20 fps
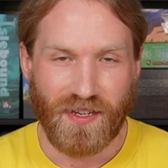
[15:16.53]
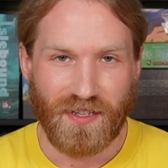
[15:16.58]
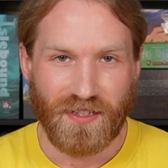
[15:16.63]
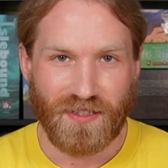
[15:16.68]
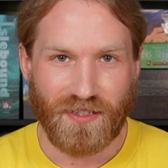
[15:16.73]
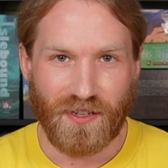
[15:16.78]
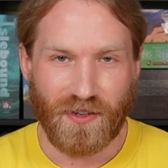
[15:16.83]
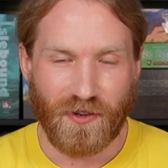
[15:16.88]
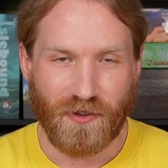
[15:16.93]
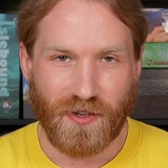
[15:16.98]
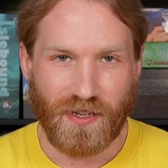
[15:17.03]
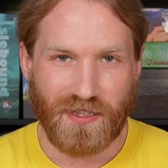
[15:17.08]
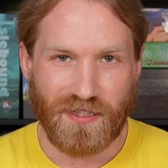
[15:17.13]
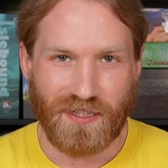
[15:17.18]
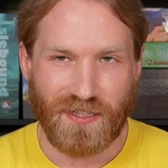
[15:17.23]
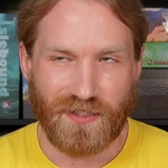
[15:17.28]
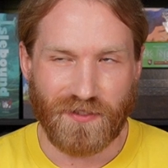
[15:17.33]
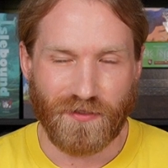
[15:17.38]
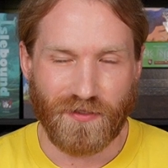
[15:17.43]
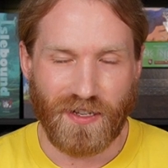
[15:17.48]
So
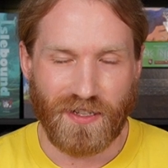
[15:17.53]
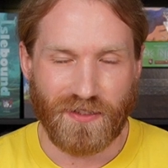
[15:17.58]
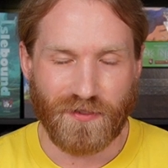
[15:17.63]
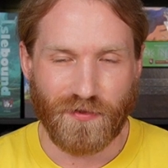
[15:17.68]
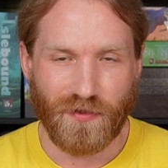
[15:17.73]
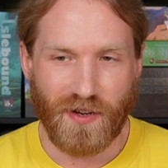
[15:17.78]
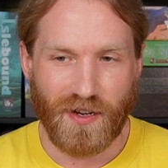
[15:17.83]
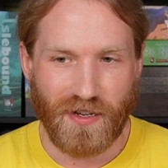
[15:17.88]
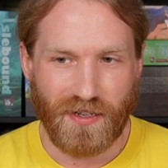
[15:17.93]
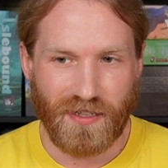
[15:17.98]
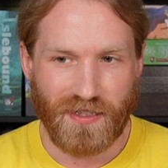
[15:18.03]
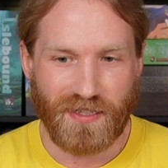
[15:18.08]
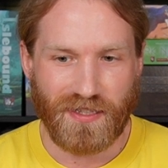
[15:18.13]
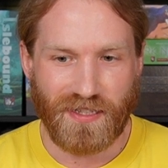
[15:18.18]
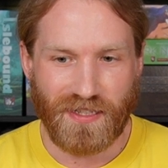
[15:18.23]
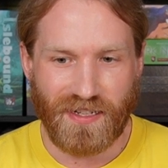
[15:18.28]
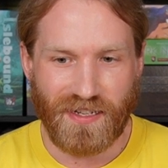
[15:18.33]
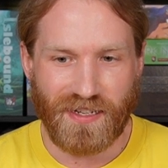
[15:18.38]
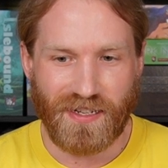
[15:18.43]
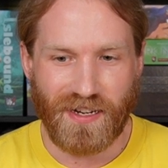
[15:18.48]
it's fun to
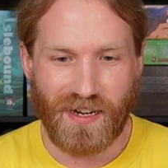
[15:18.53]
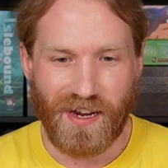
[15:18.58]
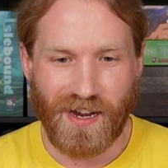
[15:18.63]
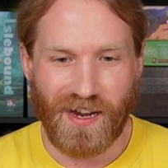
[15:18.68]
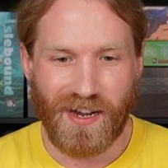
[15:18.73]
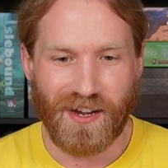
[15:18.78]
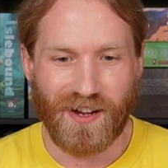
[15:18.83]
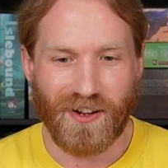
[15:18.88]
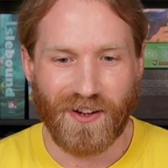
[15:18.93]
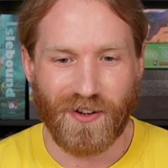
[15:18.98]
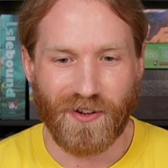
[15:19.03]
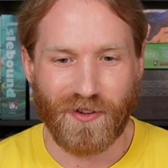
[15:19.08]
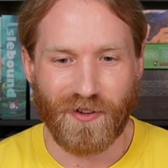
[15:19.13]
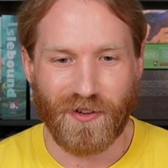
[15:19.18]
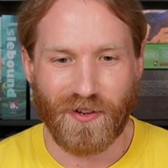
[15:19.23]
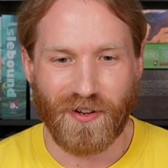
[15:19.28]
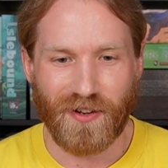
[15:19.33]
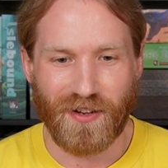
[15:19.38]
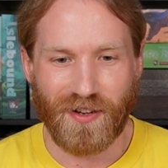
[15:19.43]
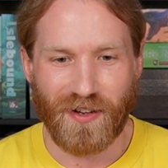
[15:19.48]
see
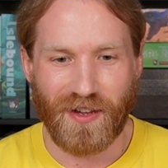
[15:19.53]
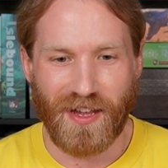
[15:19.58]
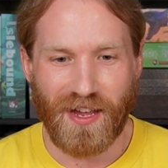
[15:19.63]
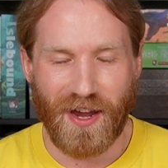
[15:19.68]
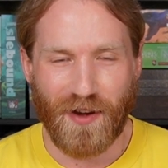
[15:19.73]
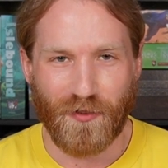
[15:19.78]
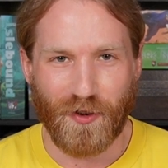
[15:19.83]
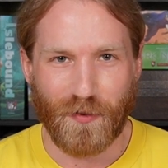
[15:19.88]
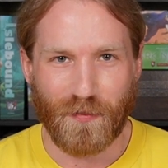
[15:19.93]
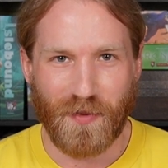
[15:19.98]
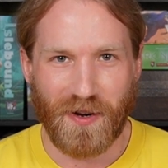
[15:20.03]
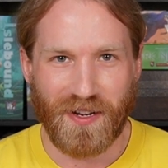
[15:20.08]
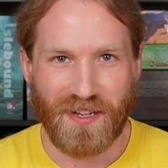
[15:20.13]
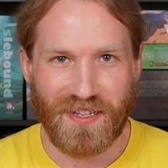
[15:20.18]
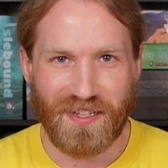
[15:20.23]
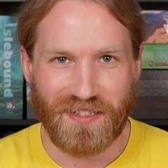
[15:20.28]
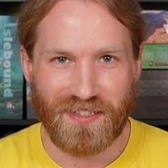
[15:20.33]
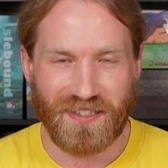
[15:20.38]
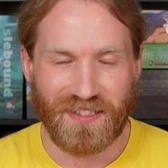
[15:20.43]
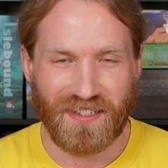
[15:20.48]
how
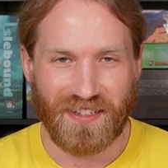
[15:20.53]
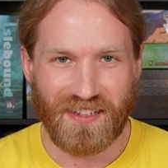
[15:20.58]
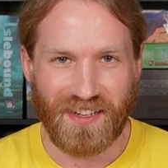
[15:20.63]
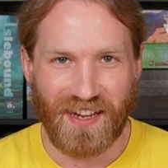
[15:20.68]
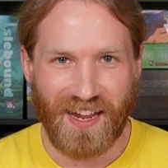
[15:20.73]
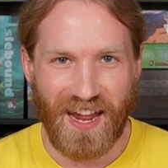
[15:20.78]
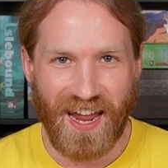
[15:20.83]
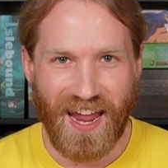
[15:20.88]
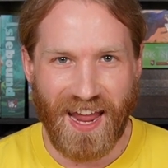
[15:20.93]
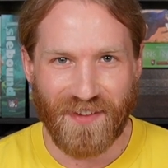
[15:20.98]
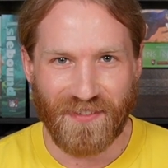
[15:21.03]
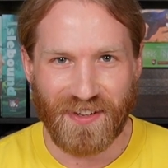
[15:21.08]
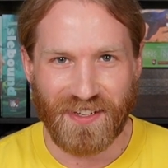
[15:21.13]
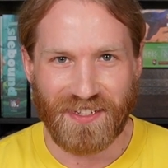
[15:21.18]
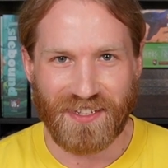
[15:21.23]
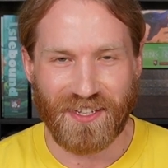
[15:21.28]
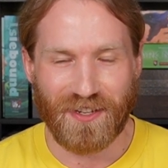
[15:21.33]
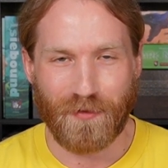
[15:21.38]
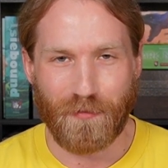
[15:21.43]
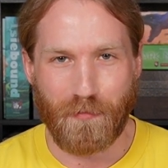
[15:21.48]
everybody's having
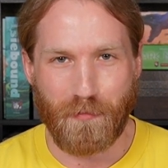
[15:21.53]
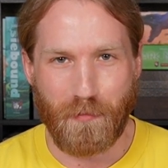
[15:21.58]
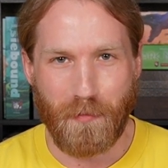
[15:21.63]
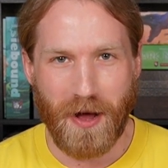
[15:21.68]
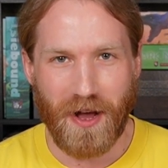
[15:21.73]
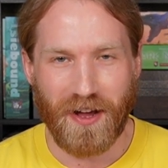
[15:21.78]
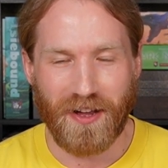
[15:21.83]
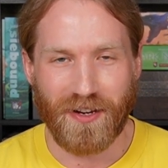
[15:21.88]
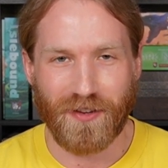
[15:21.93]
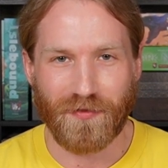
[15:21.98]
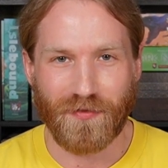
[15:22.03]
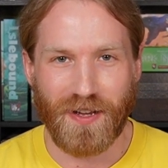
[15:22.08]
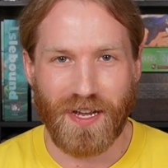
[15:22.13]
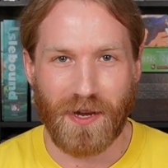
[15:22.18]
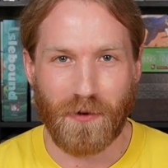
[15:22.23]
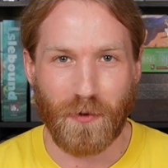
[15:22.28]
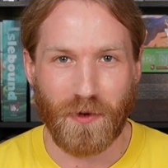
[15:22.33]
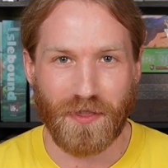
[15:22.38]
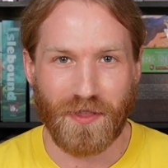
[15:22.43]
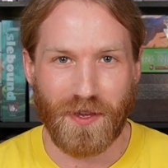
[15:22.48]
to modify
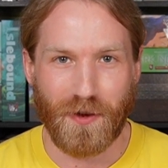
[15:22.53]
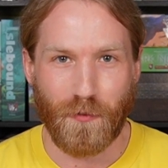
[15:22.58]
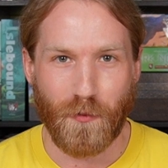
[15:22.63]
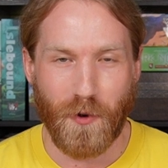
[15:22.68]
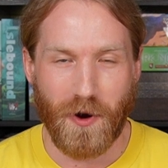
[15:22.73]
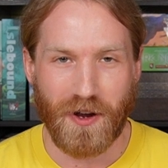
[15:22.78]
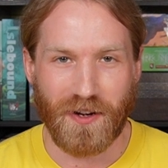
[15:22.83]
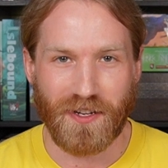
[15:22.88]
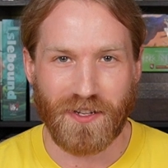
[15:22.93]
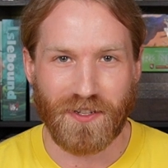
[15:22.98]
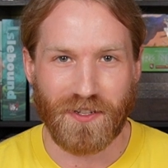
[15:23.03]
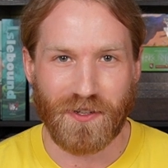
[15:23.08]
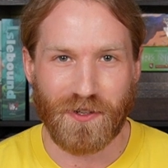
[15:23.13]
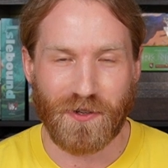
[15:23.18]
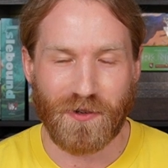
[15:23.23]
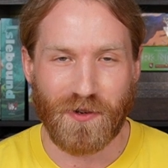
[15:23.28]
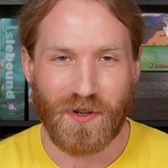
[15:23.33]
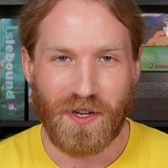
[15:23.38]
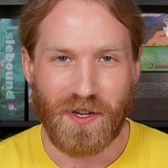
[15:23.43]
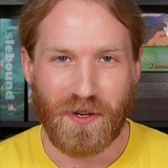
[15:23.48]
what they want to
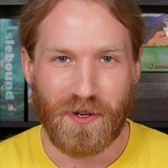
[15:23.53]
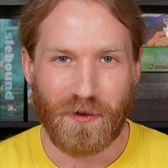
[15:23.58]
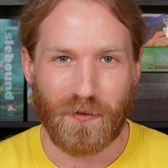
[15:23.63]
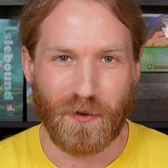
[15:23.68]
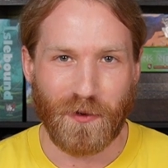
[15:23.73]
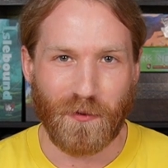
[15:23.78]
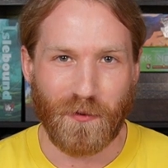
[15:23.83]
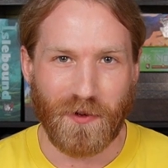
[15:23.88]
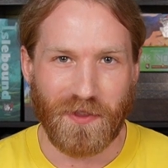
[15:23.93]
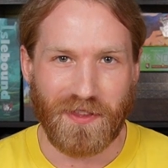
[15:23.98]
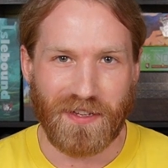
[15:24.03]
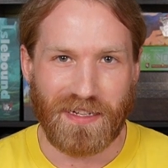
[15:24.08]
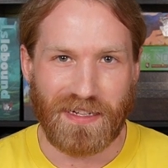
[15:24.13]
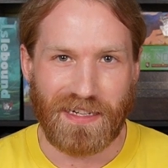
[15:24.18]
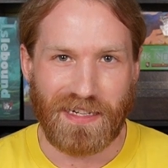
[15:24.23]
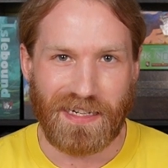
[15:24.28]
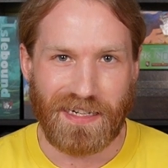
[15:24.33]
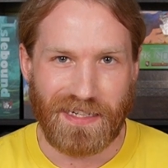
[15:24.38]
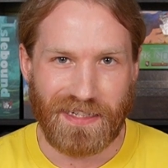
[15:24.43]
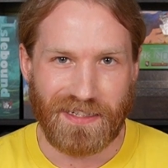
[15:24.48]
do with what they
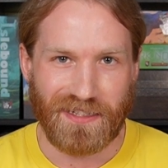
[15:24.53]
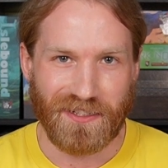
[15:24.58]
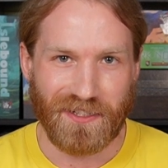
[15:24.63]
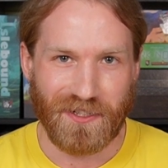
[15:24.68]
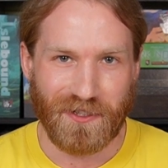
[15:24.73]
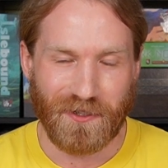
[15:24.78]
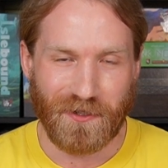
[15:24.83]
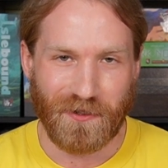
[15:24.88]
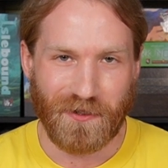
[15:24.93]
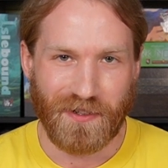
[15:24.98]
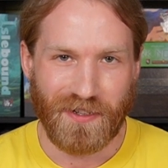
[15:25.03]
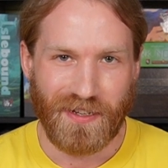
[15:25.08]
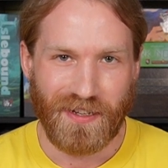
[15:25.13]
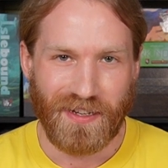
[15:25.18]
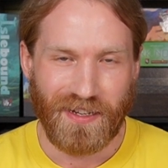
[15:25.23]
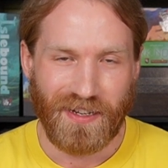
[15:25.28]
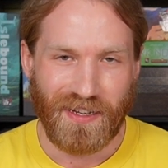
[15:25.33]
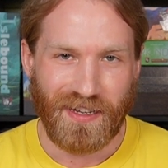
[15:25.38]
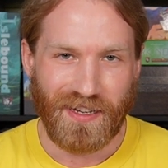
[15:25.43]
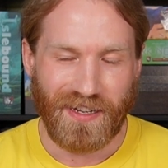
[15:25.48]
need to do,
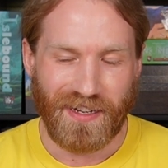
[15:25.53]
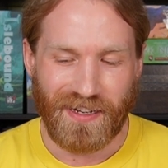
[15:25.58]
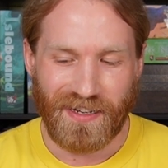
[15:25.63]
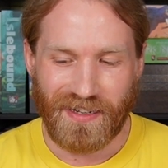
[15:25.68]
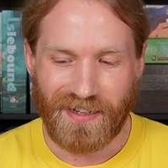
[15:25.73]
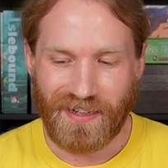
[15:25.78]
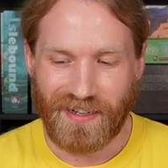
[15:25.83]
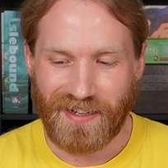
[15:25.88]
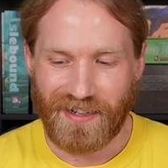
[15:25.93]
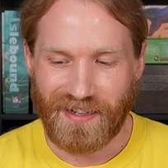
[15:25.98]
and